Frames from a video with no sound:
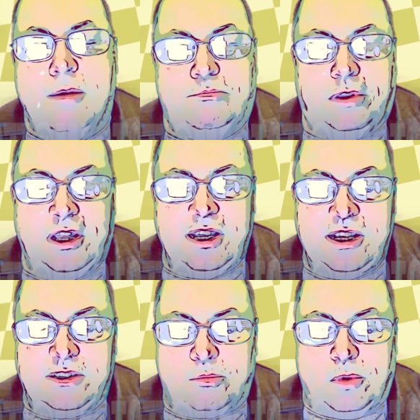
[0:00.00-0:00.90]

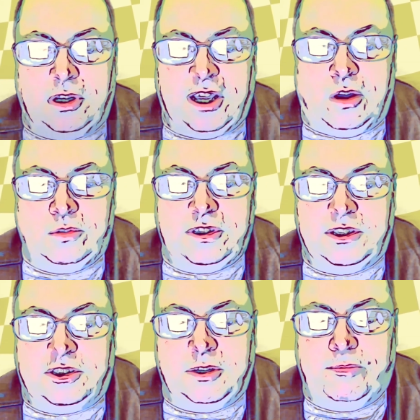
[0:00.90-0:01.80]
Please, while you're on
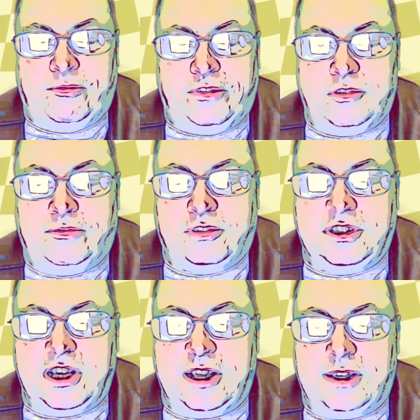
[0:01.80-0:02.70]
YouTube, feel free
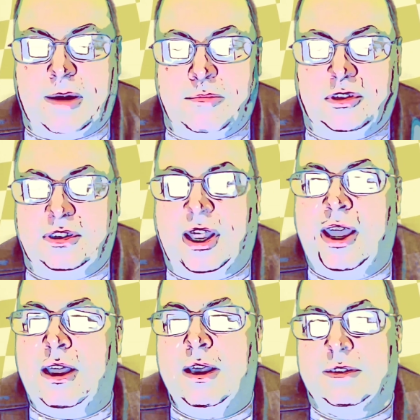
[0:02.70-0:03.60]
to hit that button
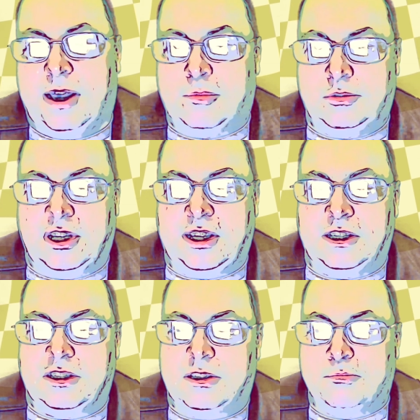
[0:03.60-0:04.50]
there. That will take you
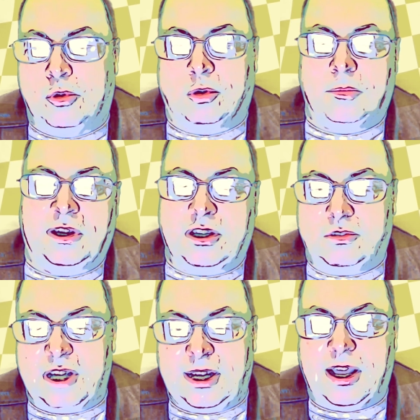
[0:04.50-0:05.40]
to some more of my
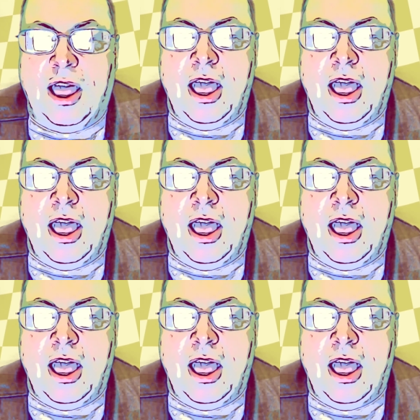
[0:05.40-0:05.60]
content.